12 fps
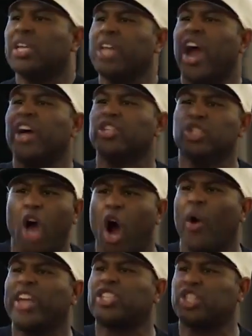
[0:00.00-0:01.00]
There is
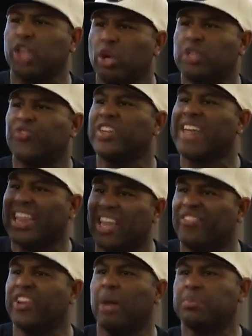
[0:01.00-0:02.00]
no excuse for not
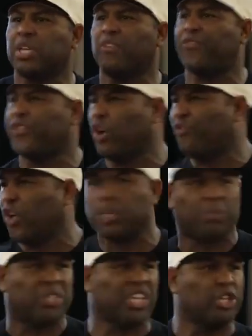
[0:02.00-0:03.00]
living up to the, your
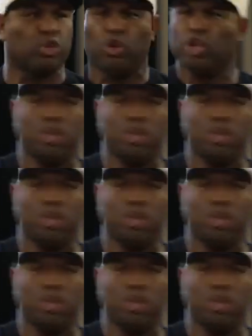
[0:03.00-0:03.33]
fullest potential.